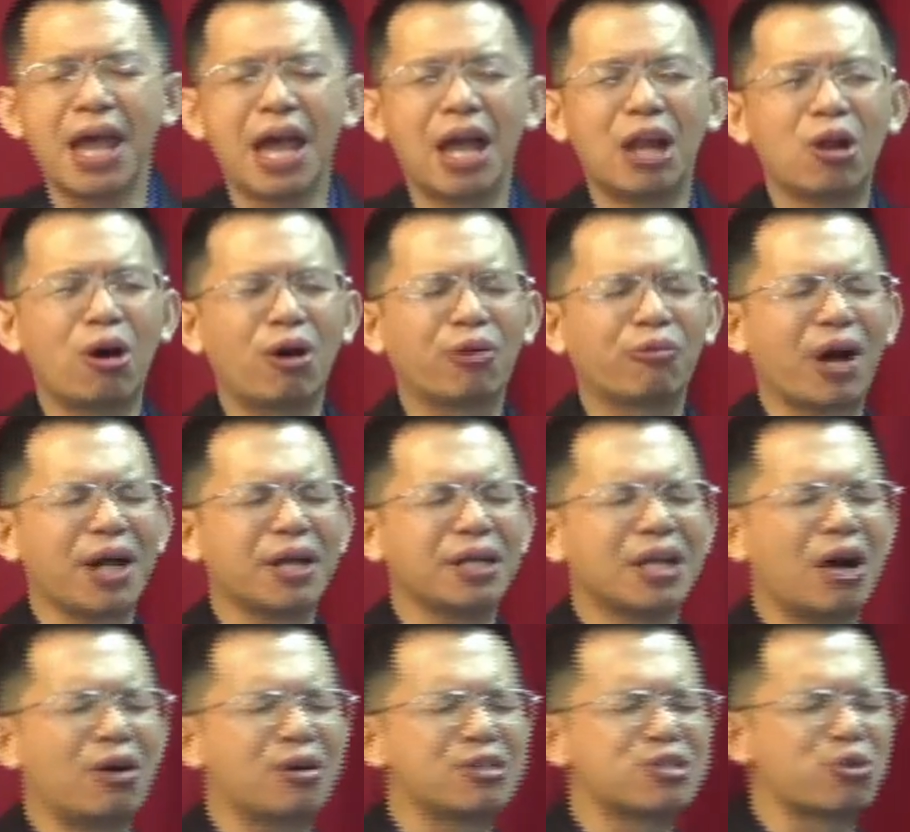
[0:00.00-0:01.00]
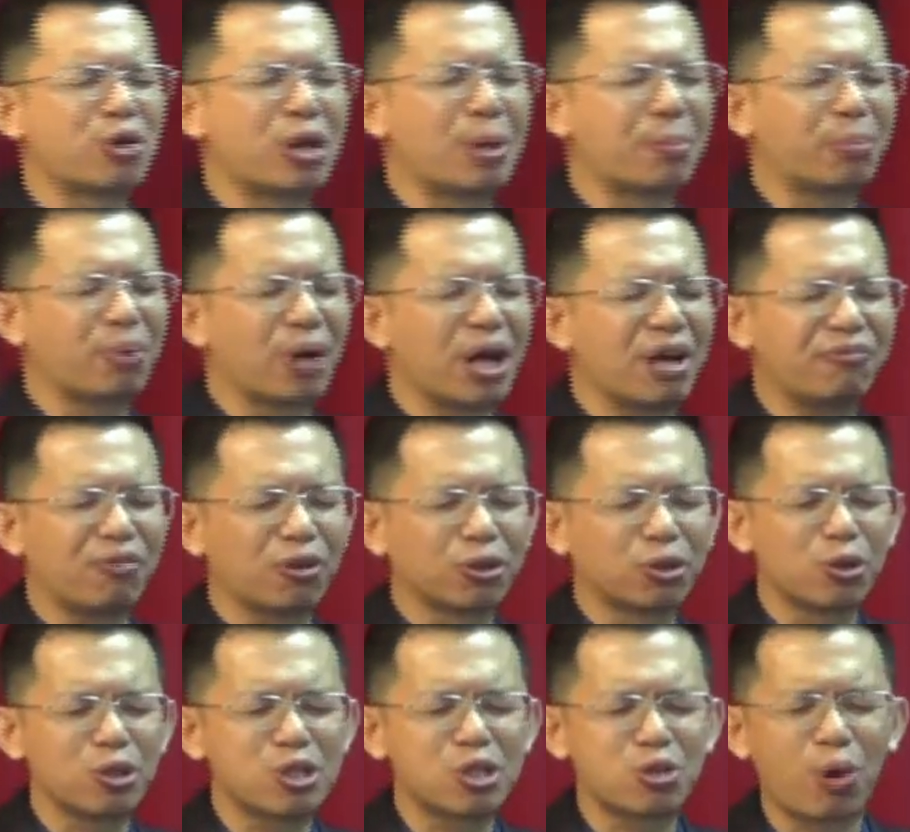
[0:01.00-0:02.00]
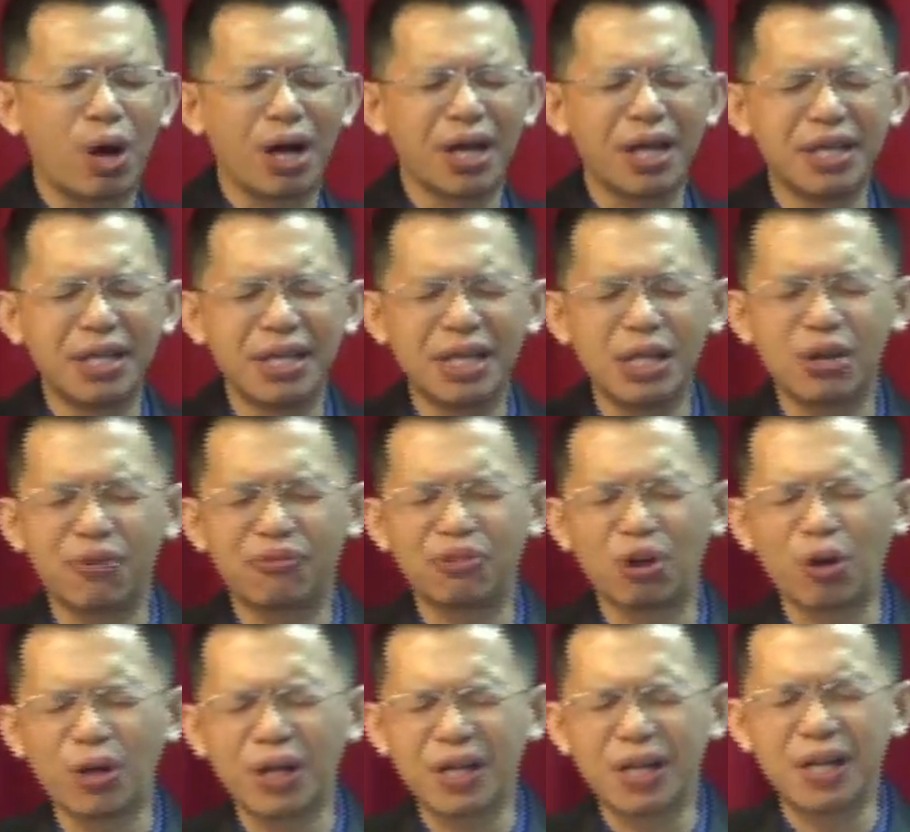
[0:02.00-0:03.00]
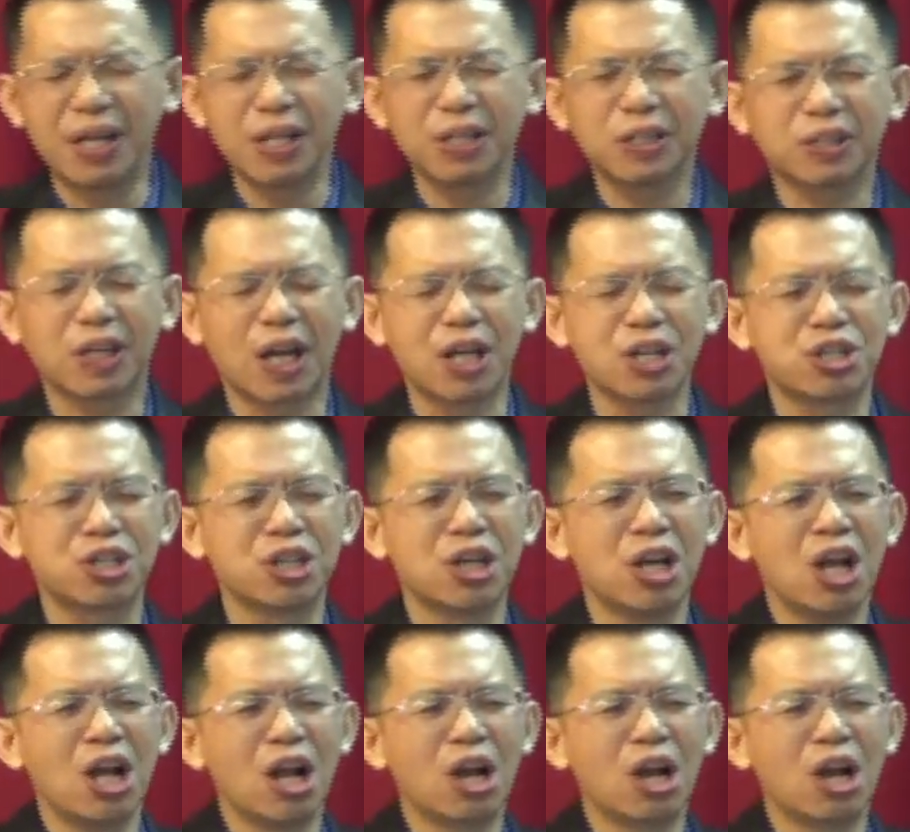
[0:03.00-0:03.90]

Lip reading: And Lord, right now, I just want to pray for those who are in need of your healing touch.